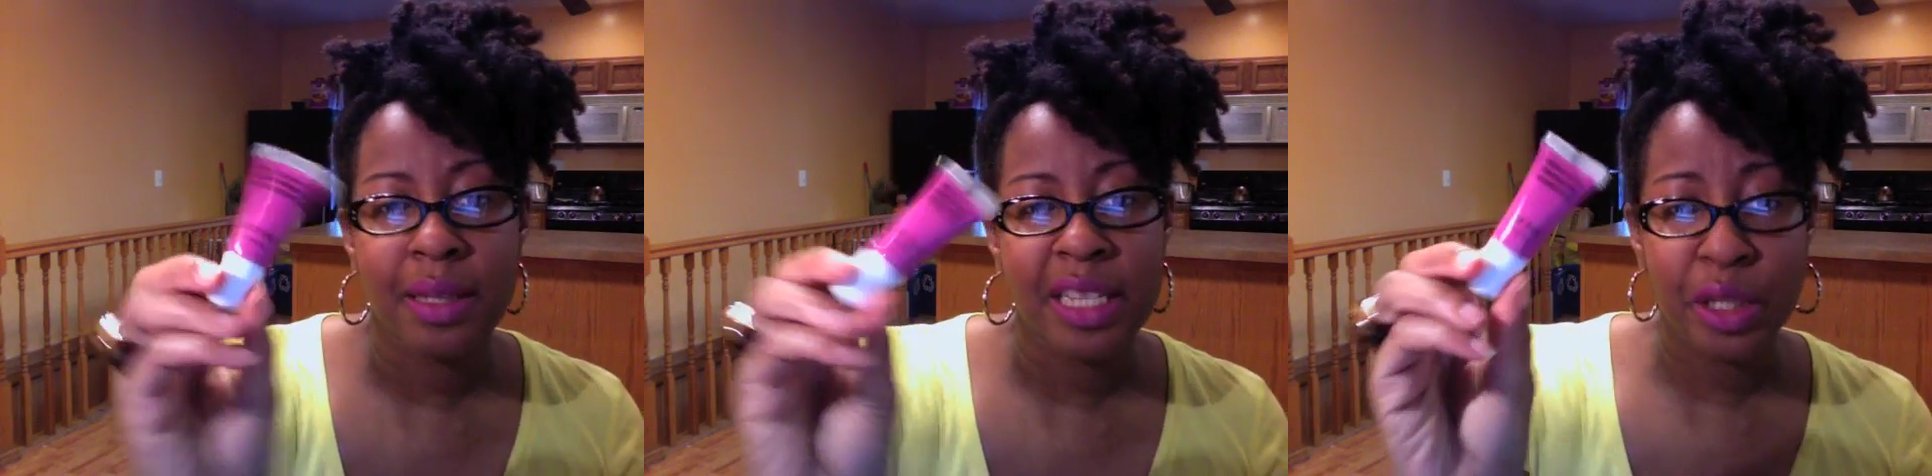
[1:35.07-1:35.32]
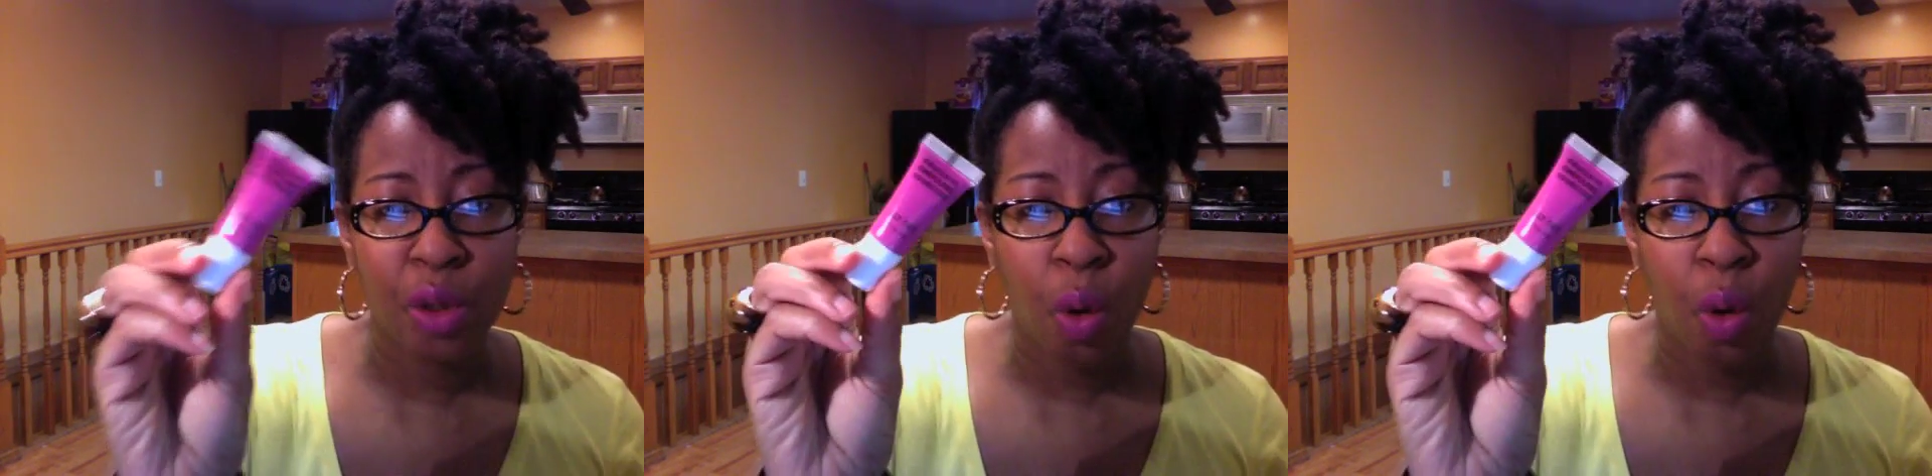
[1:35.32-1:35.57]

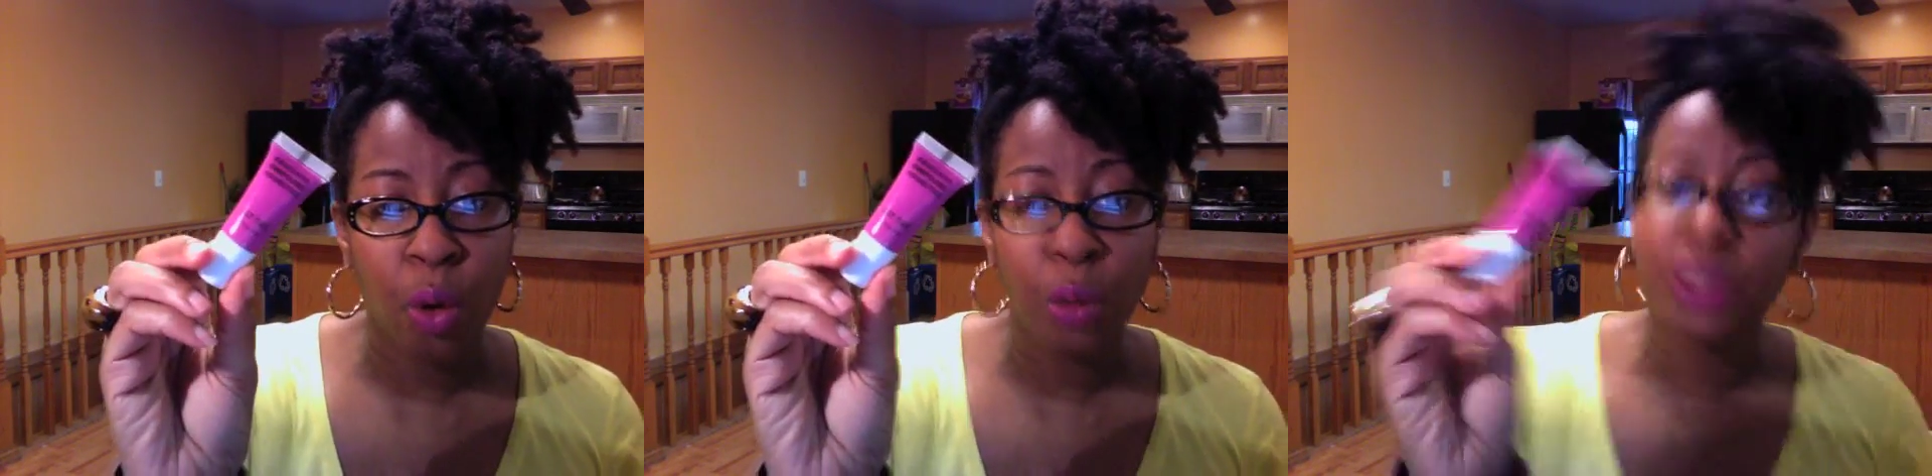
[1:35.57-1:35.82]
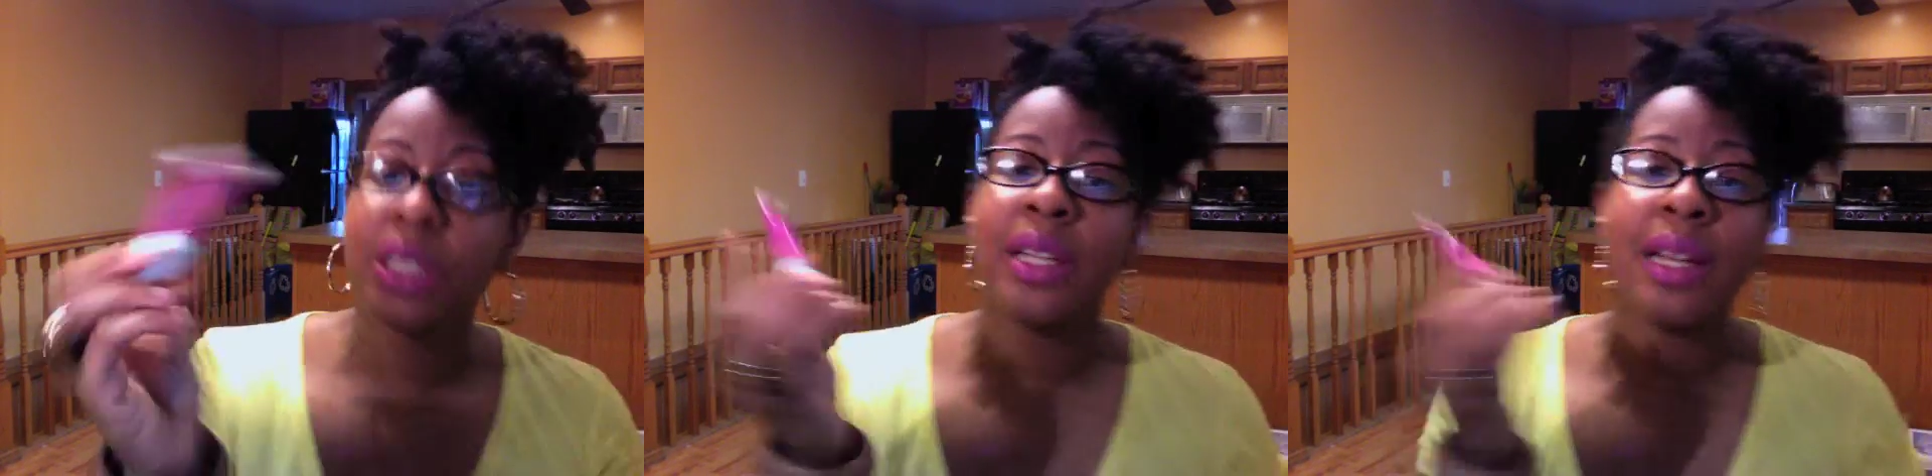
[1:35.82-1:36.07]
This is called
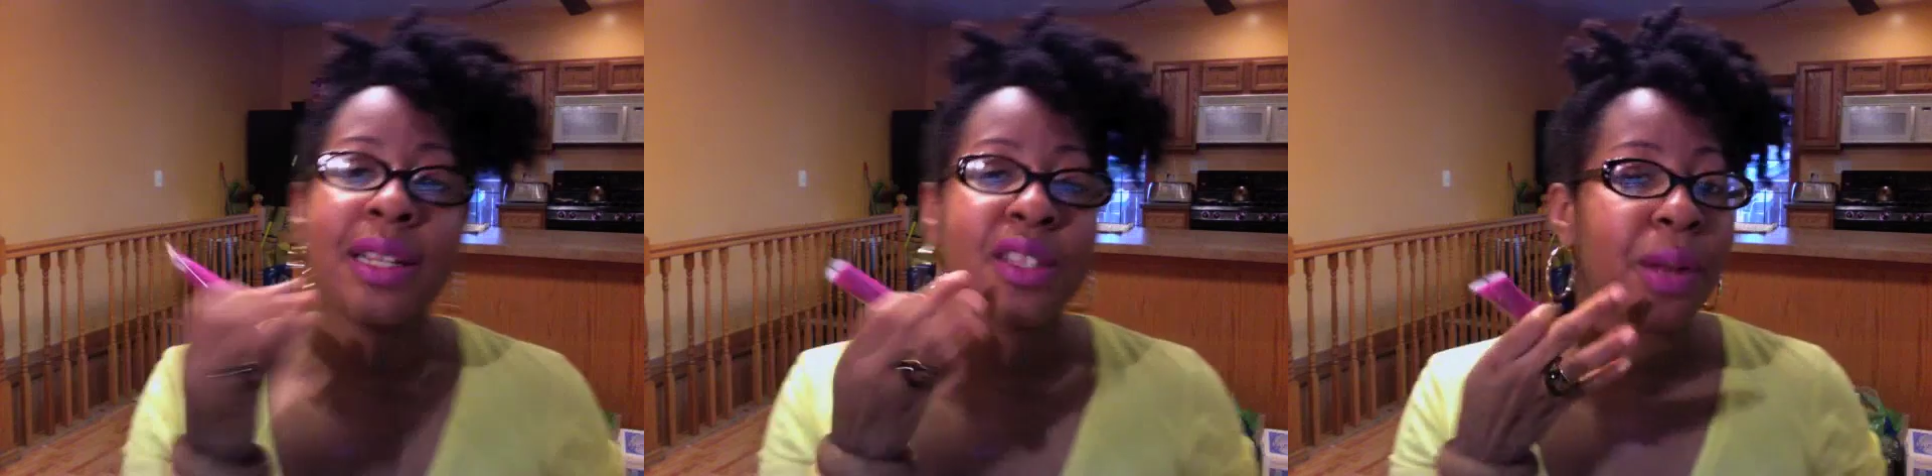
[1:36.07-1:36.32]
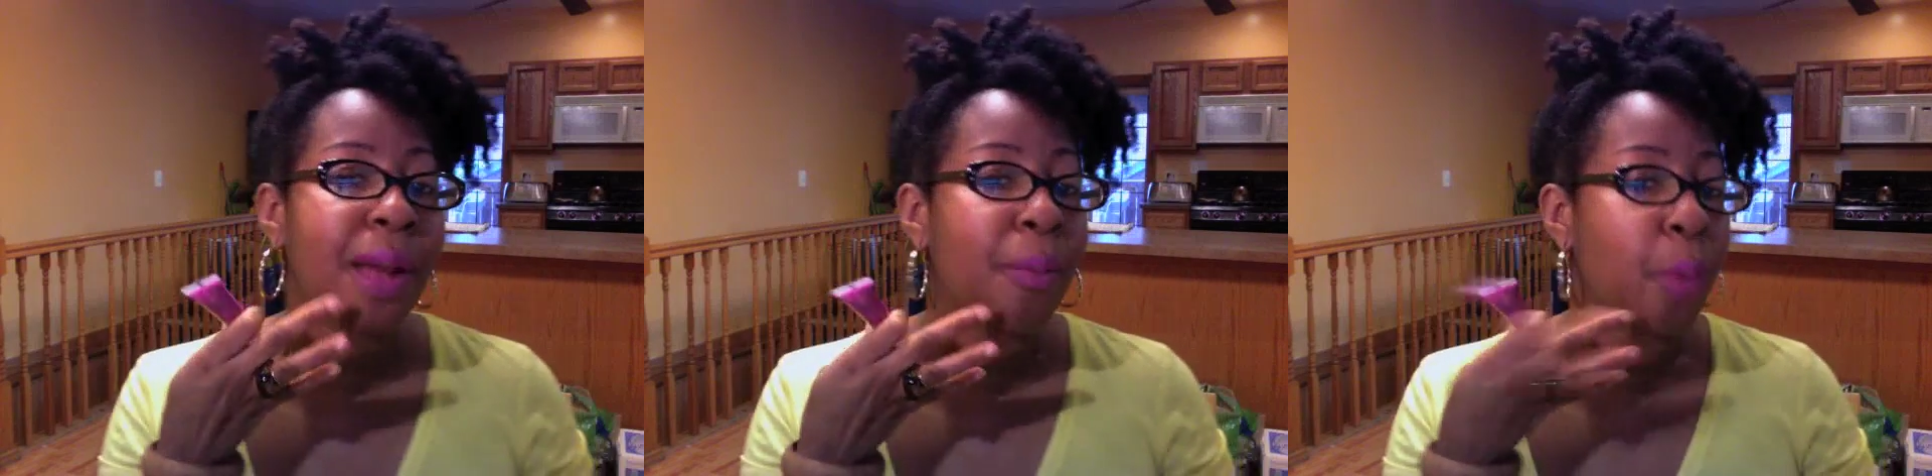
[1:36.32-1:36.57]
Hoochie, and it's
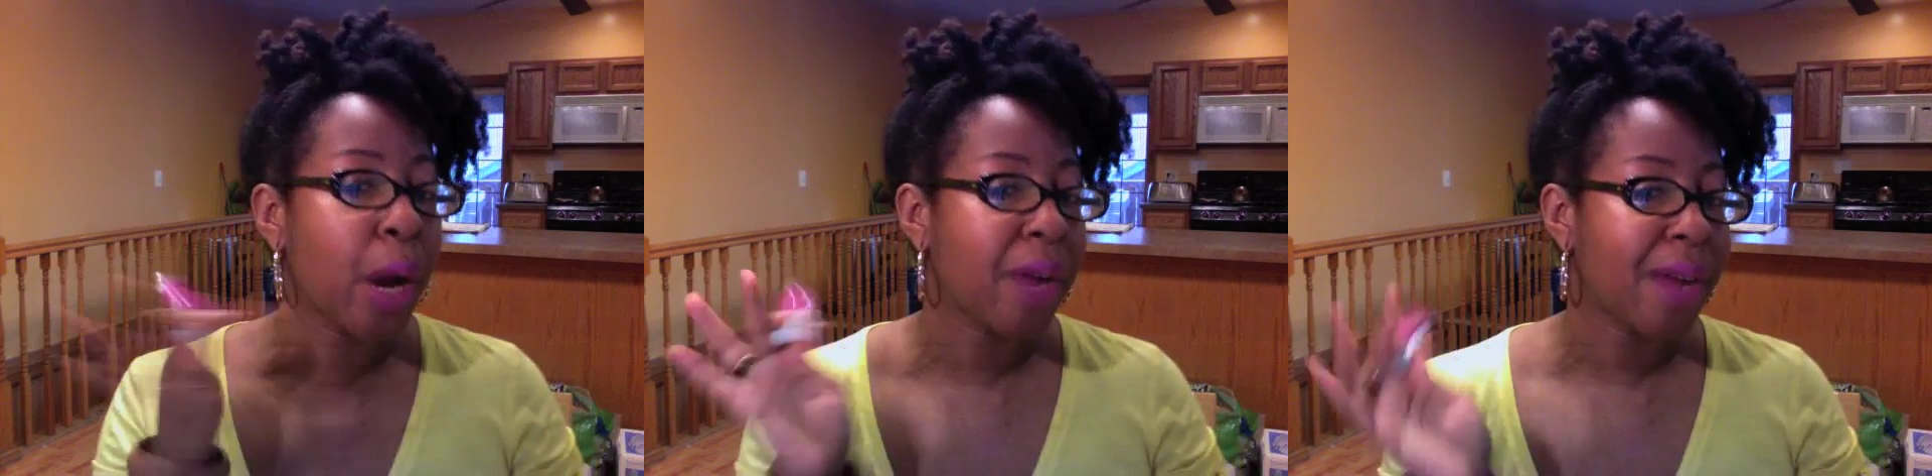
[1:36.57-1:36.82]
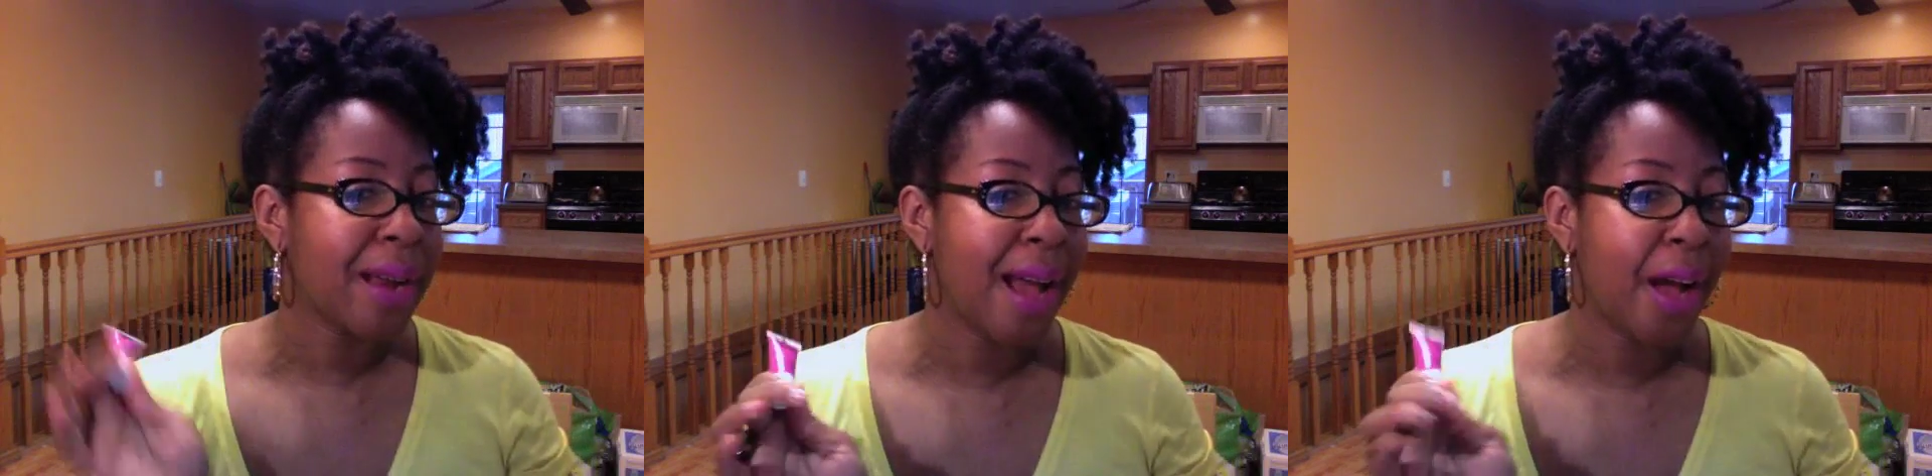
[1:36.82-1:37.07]
what I'm wearing
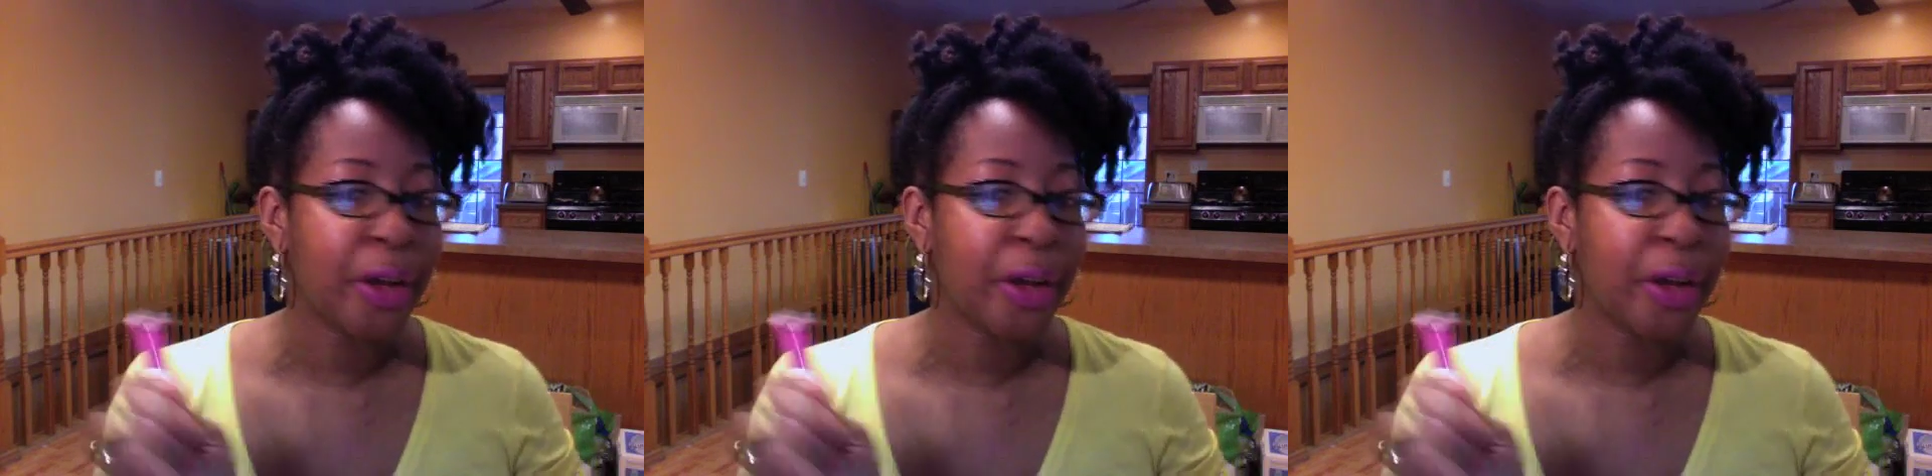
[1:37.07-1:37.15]
right now.